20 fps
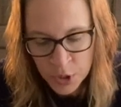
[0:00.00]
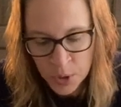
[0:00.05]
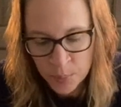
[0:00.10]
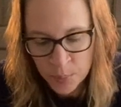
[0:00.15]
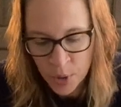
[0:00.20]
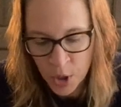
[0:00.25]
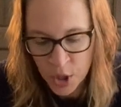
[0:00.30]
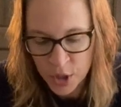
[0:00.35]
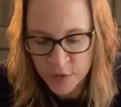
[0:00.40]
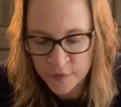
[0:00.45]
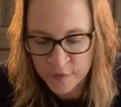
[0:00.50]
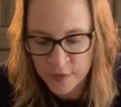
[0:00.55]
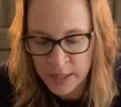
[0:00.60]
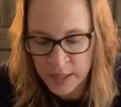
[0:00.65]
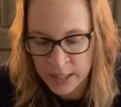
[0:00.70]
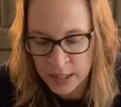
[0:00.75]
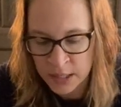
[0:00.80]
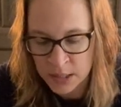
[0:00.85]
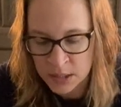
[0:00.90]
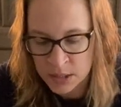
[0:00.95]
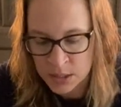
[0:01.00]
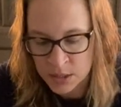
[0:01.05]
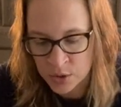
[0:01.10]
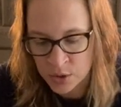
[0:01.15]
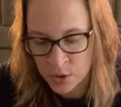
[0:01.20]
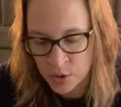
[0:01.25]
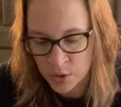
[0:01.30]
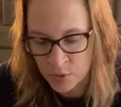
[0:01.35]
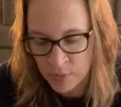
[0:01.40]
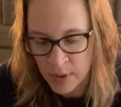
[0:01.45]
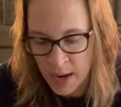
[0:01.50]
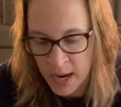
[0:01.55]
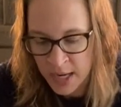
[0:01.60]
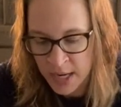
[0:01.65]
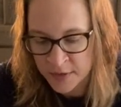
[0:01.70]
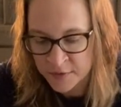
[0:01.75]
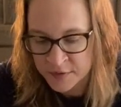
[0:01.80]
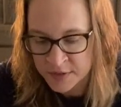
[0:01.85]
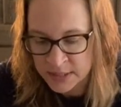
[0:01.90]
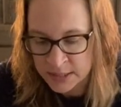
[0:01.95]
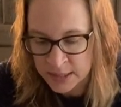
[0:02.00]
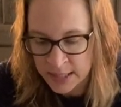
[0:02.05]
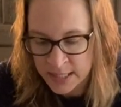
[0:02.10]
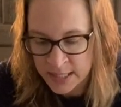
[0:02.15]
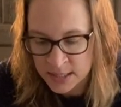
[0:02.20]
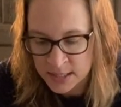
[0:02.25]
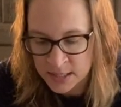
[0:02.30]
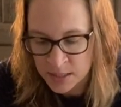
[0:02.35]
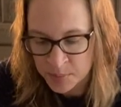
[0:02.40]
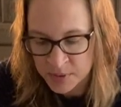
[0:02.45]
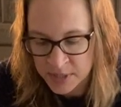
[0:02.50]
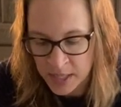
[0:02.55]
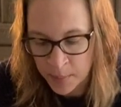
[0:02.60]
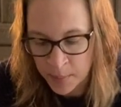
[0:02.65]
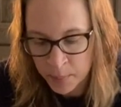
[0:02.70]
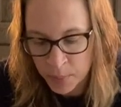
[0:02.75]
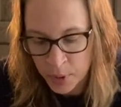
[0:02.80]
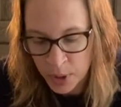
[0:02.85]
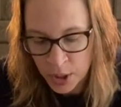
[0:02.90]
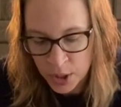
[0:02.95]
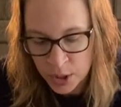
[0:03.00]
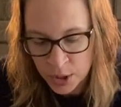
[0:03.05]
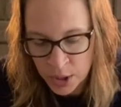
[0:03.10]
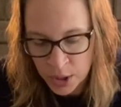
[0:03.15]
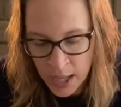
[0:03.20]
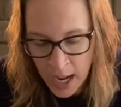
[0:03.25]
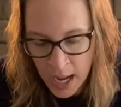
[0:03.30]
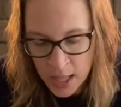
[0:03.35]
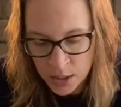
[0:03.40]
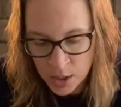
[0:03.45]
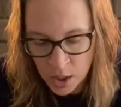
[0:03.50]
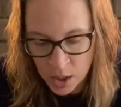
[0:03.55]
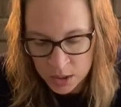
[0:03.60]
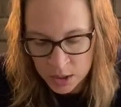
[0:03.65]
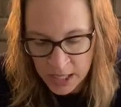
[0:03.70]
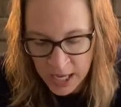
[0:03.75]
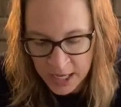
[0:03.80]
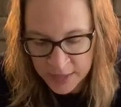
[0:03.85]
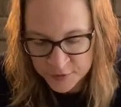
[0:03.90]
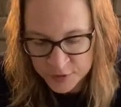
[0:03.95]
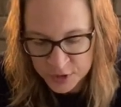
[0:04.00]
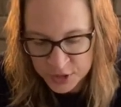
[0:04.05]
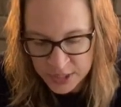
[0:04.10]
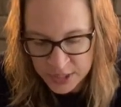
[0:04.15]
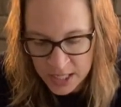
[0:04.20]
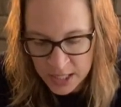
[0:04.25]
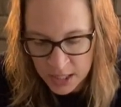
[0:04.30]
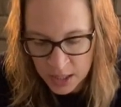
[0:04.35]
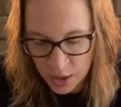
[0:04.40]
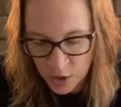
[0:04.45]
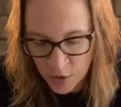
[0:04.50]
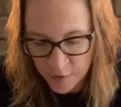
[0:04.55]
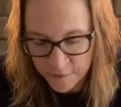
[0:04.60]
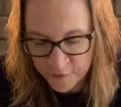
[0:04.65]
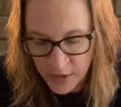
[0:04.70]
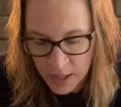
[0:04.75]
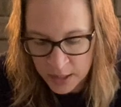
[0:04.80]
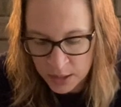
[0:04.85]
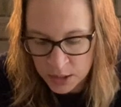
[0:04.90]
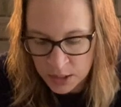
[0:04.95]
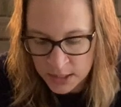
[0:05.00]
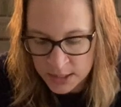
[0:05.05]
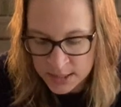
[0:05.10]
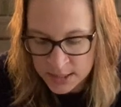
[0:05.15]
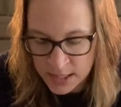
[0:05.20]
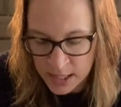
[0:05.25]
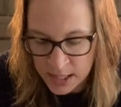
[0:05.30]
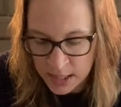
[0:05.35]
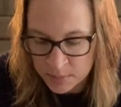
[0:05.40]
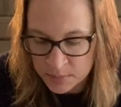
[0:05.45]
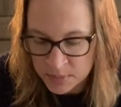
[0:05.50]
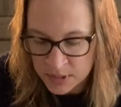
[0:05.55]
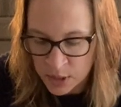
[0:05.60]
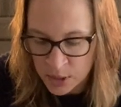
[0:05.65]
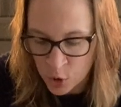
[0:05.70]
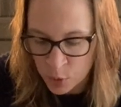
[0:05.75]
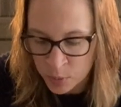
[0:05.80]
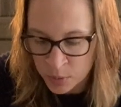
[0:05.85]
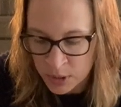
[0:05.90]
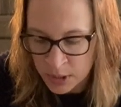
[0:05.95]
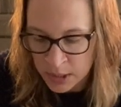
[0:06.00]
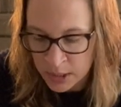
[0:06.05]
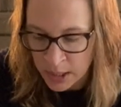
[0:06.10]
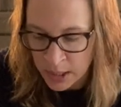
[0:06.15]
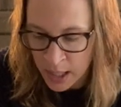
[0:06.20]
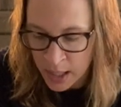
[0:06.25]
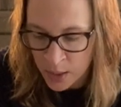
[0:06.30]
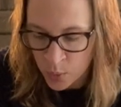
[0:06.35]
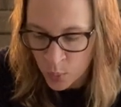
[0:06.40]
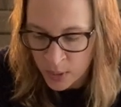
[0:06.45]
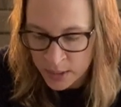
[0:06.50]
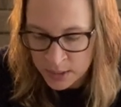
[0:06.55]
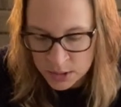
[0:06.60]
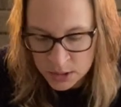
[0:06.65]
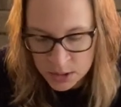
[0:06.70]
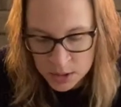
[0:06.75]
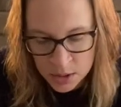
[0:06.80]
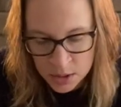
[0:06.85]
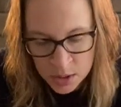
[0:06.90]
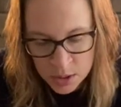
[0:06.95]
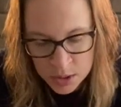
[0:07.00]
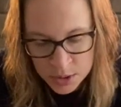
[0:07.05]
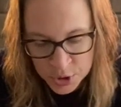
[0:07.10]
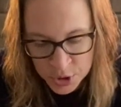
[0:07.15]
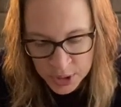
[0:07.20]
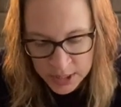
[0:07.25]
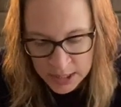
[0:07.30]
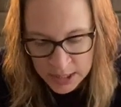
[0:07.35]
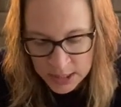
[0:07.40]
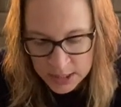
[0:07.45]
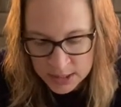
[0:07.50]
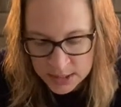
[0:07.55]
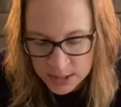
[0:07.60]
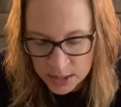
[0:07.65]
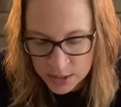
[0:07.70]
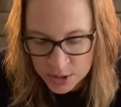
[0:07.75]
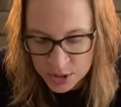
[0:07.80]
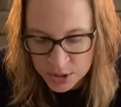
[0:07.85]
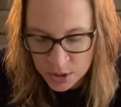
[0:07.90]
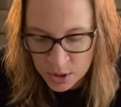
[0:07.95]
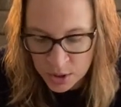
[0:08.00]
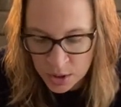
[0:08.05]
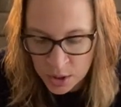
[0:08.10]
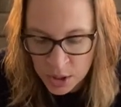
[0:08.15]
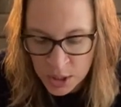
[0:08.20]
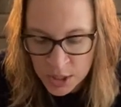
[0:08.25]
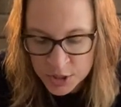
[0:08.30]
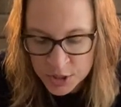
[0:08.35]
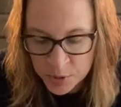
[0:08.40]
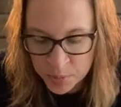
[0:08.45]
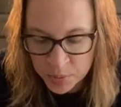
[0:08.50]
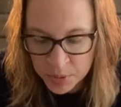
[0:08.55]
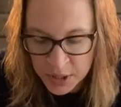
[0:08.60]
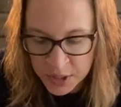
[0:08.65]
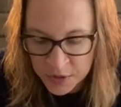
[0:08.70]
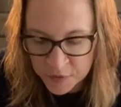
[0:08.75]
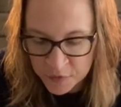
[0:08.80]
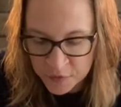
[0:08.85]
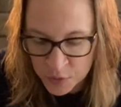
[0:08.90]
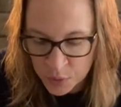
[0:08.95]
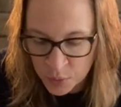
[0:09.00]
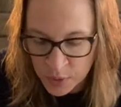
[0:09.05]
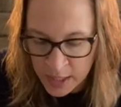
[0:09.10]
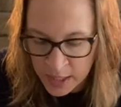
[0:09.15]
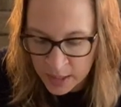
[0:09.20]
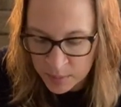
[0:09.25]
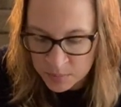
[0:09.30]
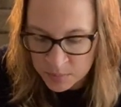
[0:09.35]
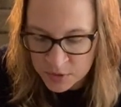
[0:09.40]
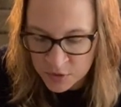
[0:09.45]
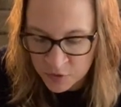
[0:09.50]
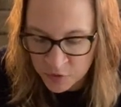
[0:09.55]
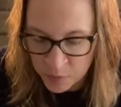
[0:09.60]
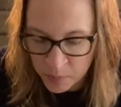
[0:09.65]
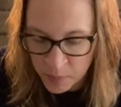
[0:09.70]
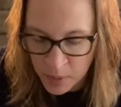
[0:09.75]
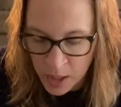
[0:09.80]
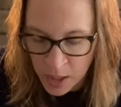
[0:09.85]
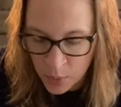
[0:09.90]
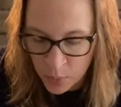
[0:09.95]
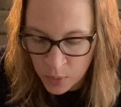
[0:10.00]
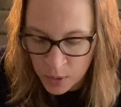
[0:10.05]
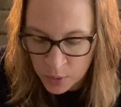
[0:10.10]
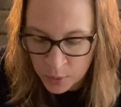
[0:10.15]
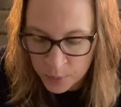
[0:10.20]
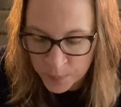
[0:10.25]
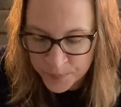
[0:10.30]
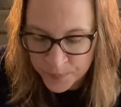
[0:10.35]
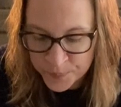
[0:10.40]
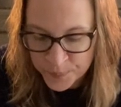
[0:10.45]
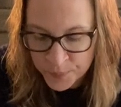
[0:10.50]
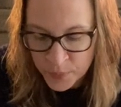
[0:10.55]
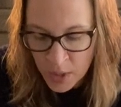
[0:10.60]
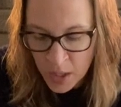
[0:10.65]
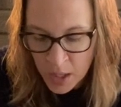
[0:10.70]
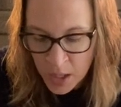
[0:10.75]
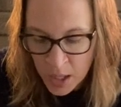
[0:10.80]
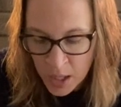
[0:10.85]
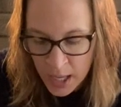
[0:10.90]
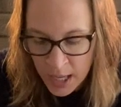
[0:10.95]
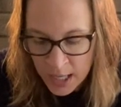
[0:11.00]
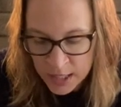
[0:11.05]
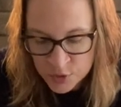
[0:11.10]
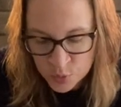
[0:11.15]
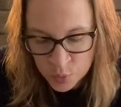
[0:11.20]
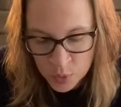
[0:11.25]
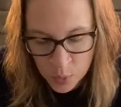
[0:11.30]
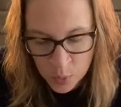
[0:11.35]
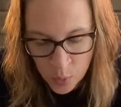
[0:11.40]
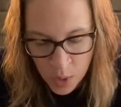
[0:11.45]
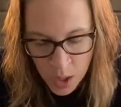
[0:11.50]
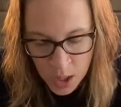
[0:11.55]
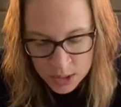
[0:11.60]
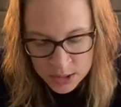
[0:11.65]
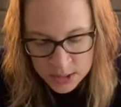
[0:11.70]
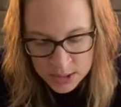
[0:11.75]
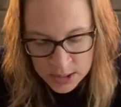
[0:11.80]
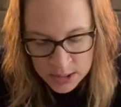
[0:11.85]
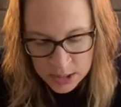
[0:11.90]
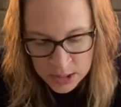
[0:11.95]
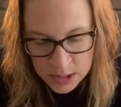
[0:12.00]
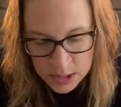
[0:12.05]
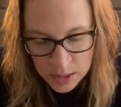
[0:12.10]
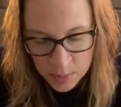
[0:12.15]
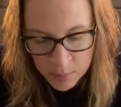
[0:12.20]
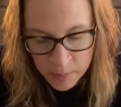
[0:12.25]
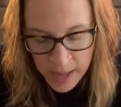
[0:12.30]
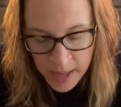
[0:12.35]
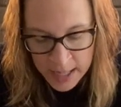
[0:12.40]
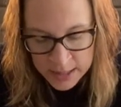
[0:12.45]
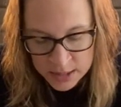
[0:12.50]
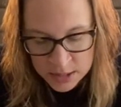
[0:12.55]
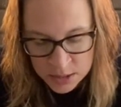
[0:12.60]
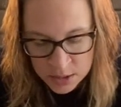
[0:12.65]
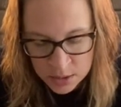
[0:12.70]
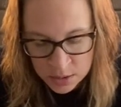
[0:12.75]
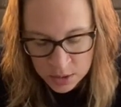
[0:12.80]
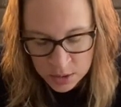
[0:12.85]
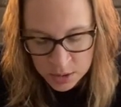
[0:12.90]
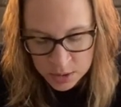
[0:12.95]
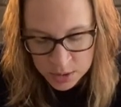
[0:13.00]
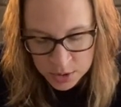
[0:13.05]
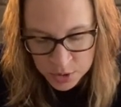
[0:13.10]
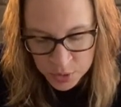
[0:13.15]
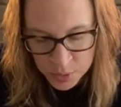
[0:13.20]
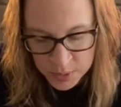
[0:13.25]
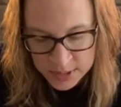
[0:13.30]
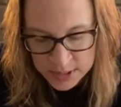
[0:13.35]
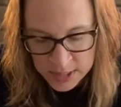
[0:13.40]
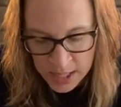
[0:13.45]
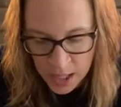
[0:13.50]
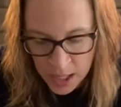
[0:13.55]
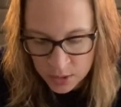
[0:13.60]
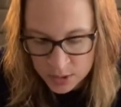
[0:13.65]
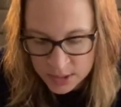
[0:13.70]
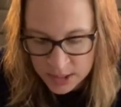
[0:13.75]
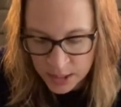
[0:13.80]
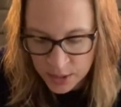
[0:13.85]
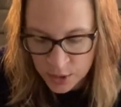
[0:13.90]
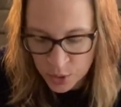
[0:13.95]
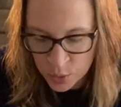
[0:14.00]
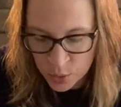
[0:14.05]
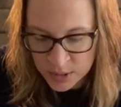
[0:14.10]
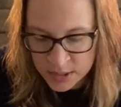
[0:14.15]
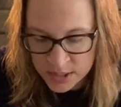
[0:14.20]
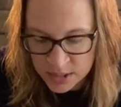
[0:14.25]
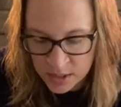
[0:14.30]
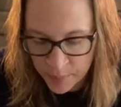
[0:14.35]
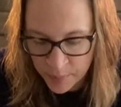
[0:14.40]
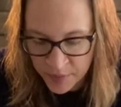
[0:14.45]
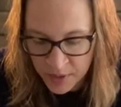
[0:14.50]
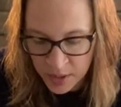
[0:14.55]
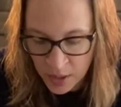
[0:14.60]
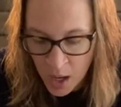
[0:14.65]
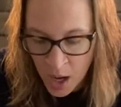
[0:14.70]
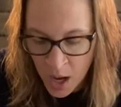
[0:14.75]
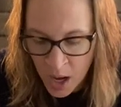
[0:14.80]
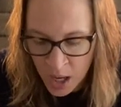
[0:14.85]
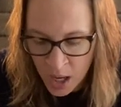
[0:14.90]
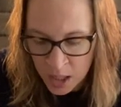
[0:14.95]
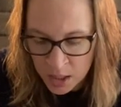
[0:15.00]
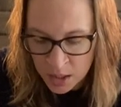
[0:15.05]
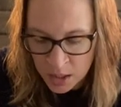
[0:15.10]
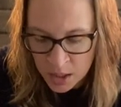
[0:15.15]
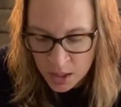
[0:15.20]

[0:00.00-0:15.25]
Part of the answer arrived in late September. Not long after taking our final exams, Gilbert and I went to the trading center to play a few games of bawo. As we walked back to his house, I noticed something odd.